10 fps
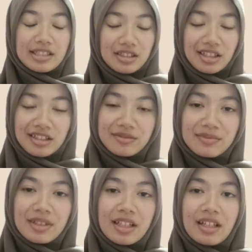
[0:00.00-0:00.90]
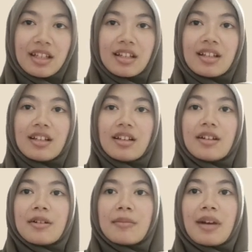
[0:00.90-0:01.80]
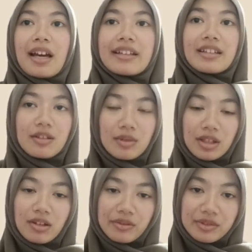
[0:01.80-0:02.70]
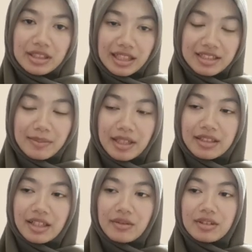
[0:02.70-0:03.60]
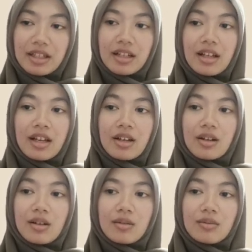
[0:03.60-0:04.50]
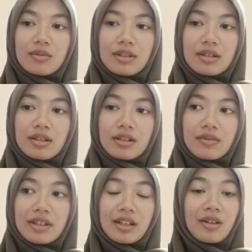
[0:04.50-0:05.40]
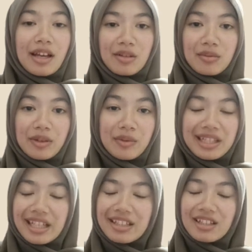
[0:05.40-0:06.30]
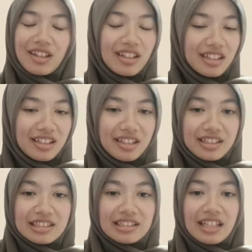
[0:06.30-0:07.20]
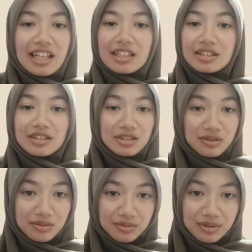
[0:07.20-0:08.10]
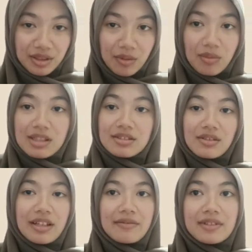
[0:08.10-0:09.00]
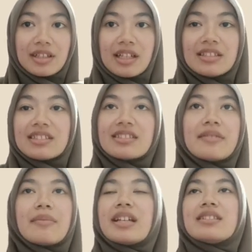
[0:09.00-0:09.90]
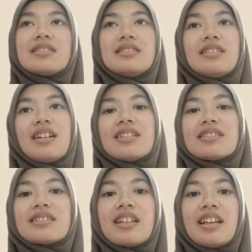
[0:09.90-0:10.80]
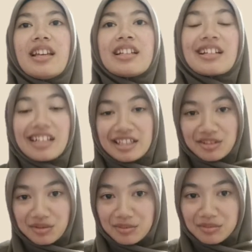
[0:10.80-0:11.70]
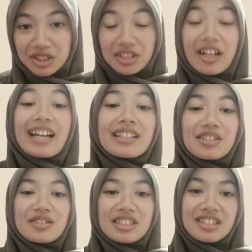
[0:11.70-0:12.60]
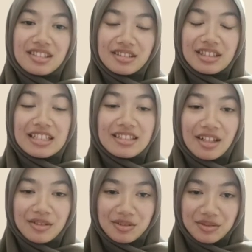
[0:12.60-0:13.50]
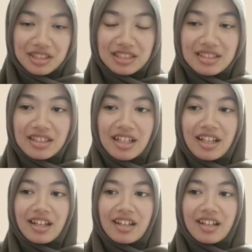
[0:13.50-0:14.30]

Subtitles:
rationale. I think we all realize by now that without L1 we cannot learn L2 whatsoever. Just imagine us in a classroom trying to teach our students